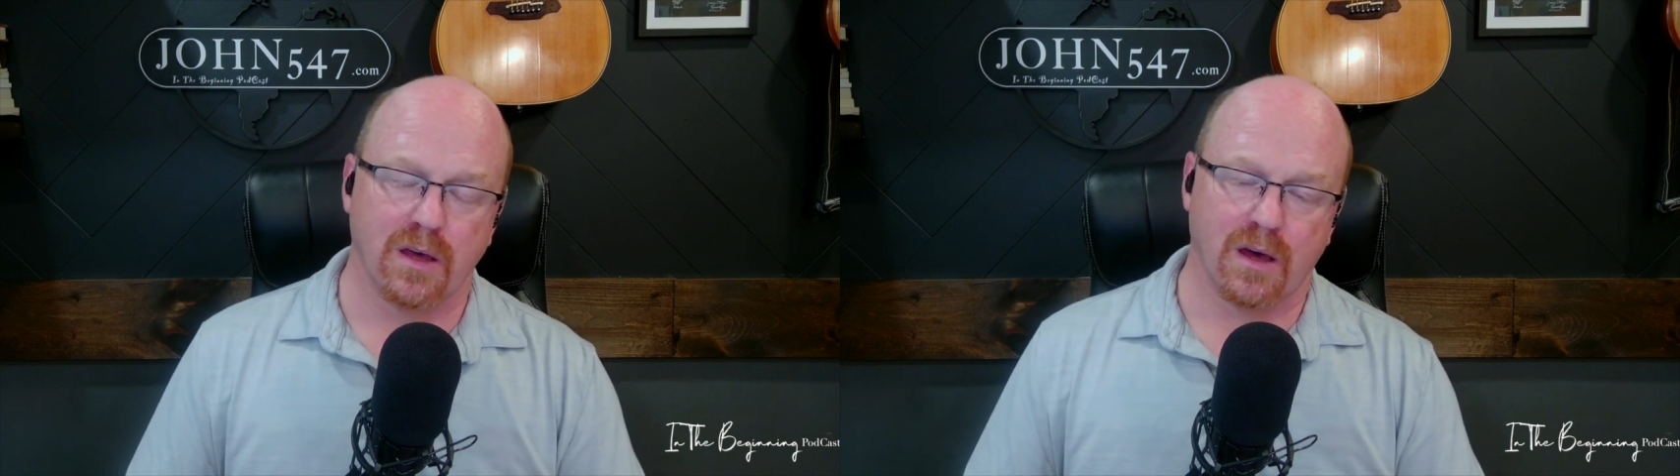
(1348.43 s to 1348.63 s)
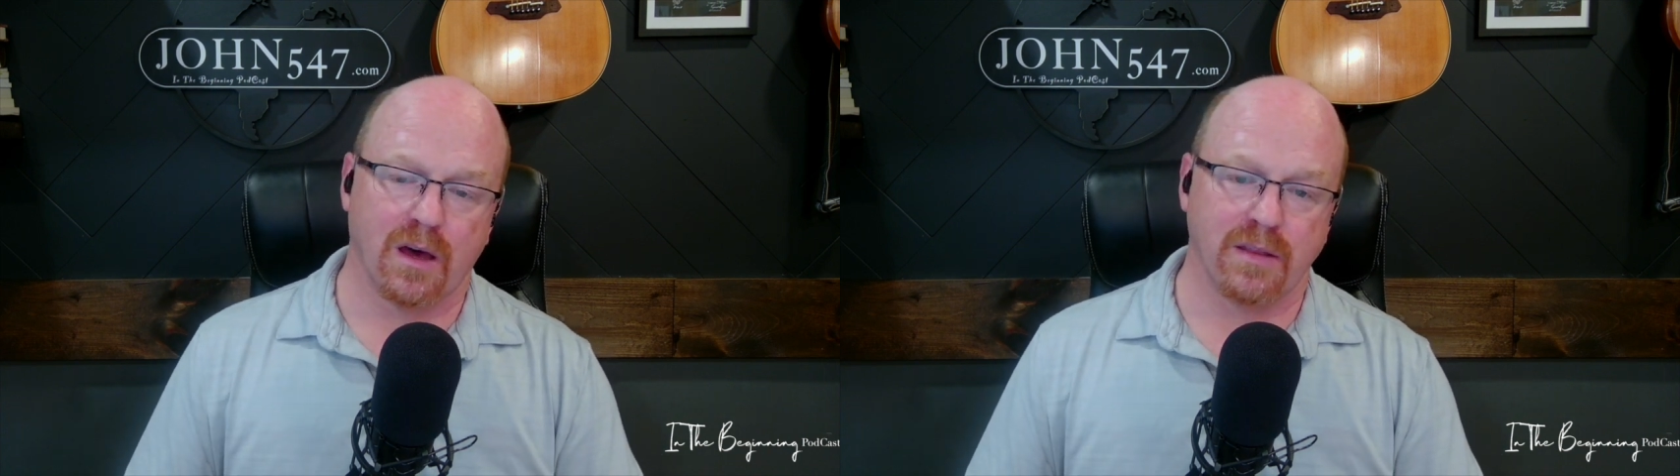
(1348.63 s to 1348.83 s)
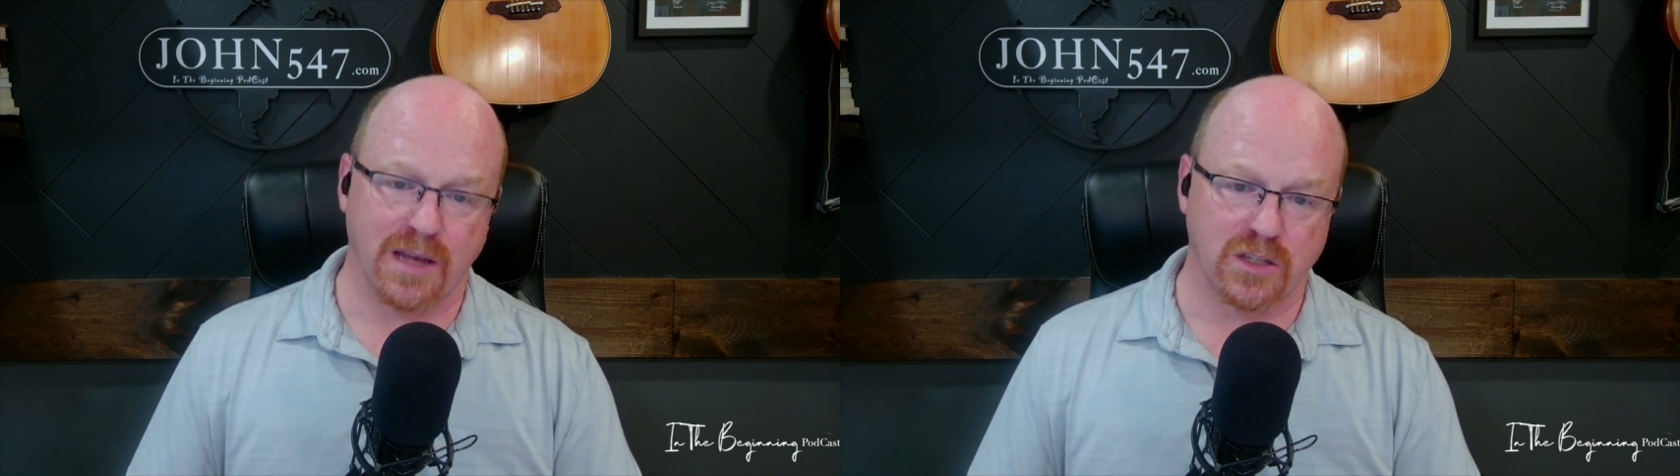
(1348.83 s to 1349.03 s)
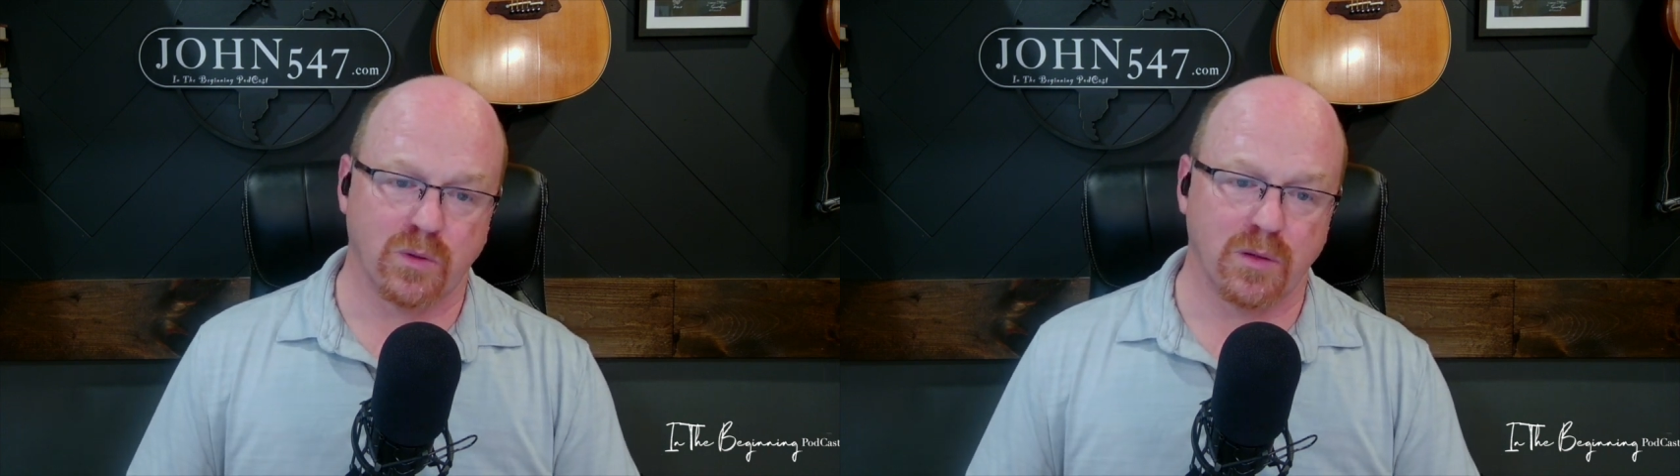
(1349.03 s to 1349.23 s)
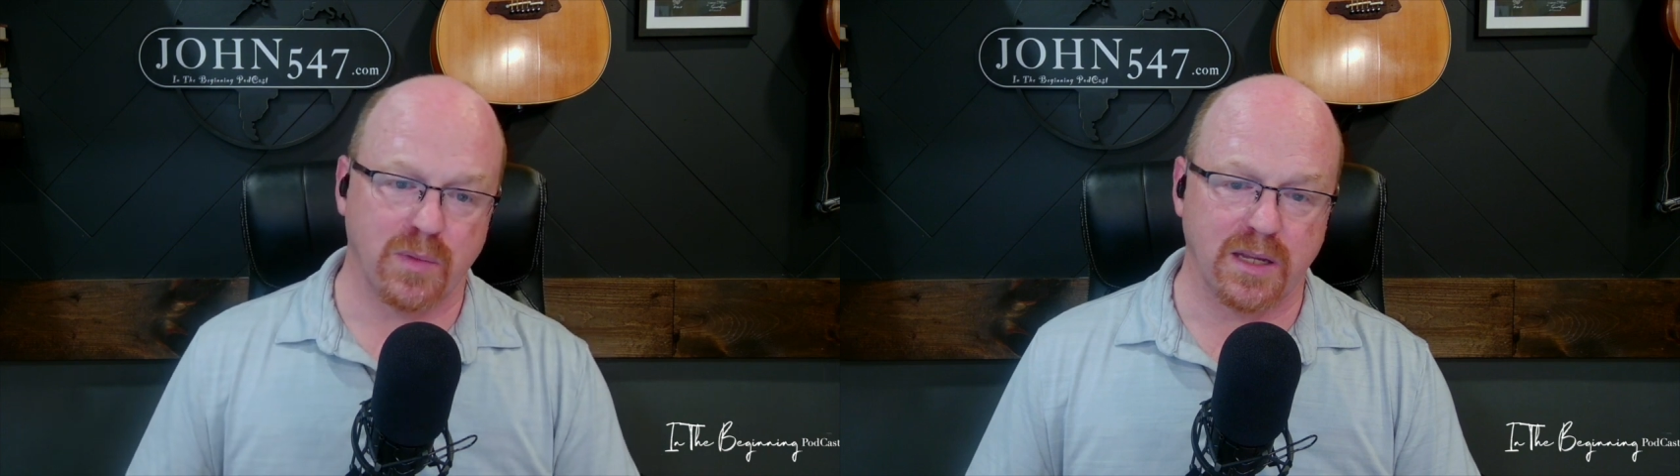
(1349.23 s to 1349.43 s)
uh, and that's
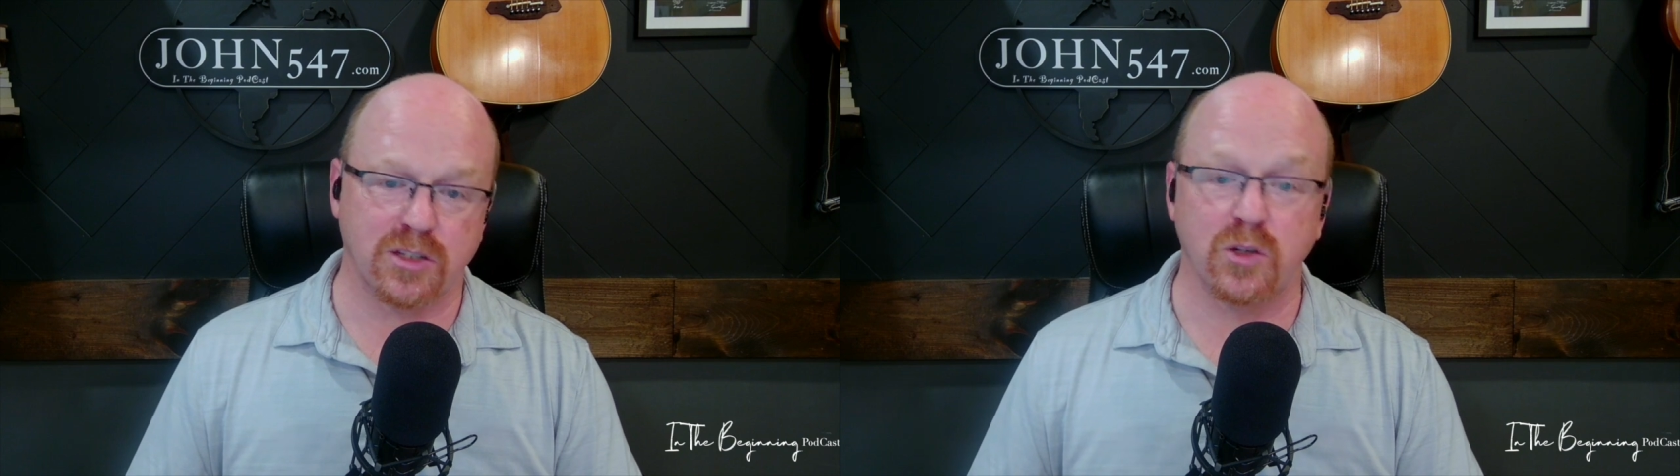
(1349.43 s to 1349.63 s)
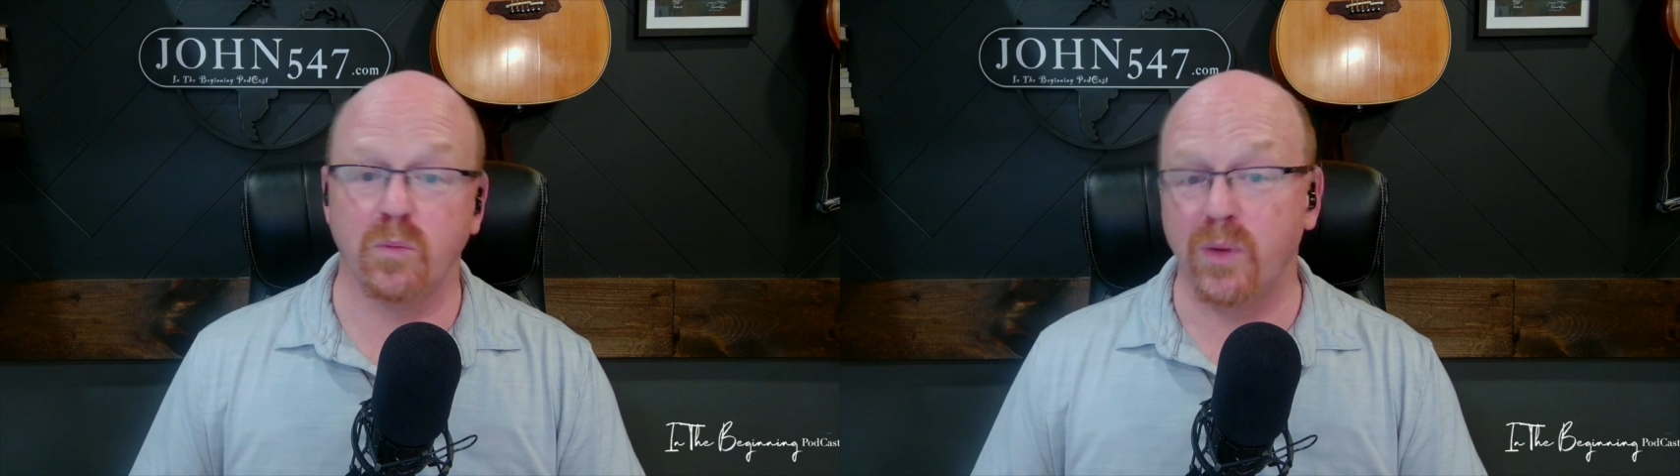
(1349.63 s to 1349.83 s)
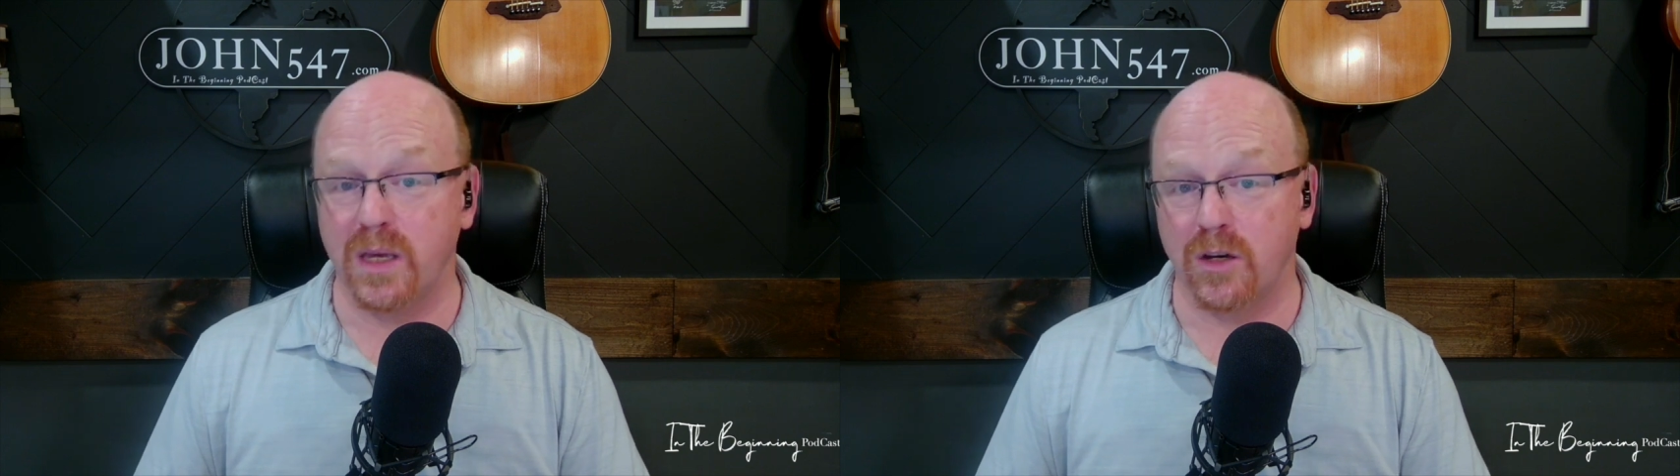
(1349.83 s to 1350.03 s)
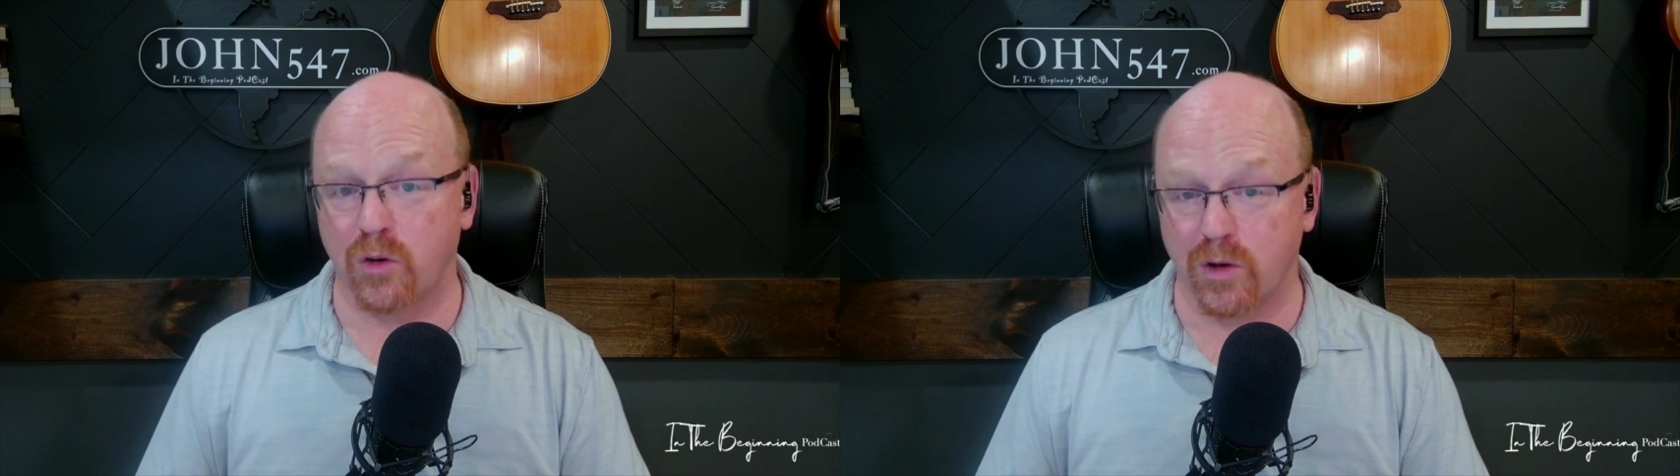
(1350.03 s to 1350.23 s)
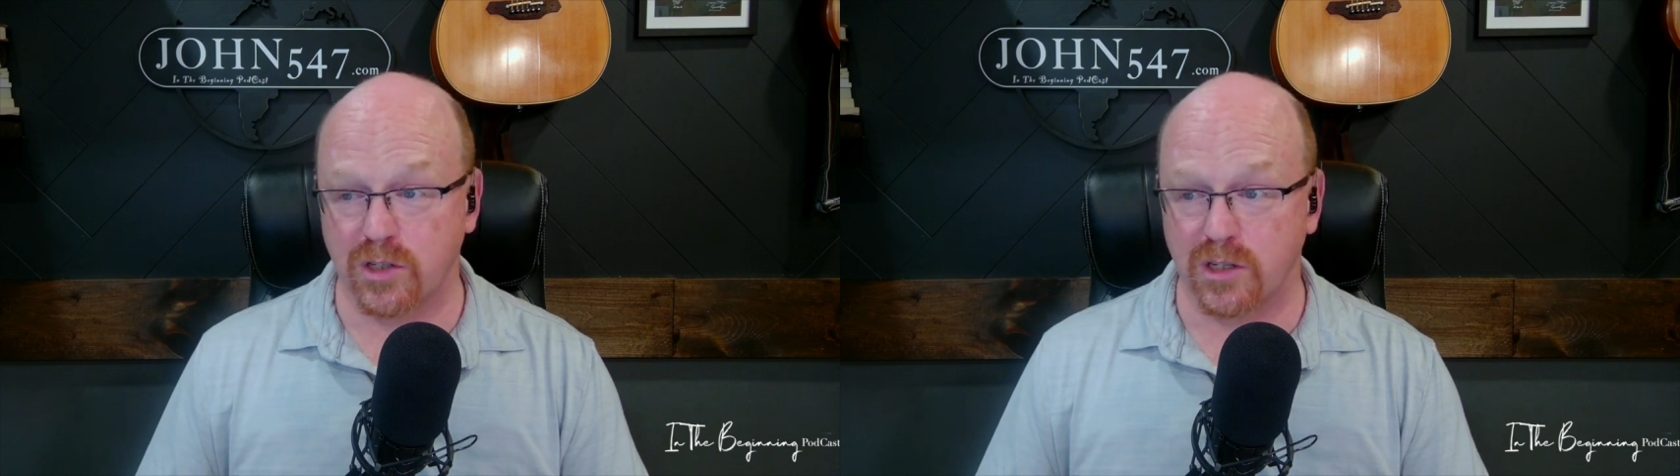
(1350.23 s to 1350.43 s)
what it means to be a
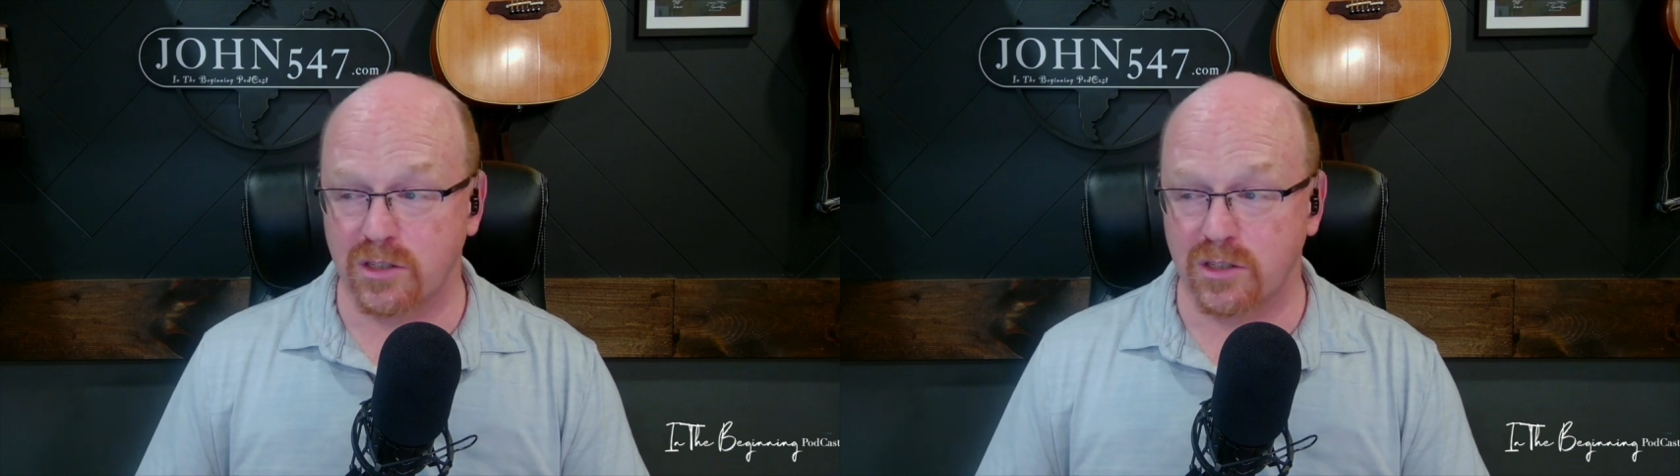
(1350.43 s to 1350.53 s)
Christian.